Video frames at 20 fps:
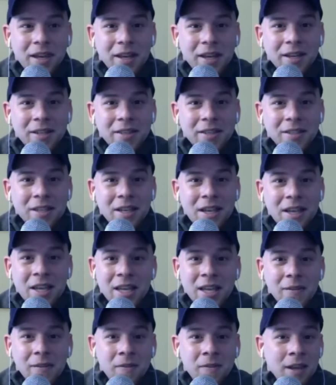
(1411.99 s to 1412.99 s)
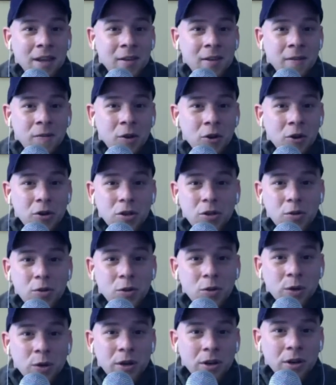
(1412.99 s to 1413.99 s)
And if their new
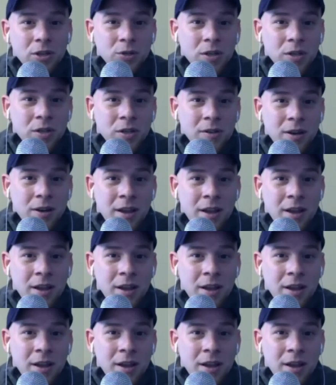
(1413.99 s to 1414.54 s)
300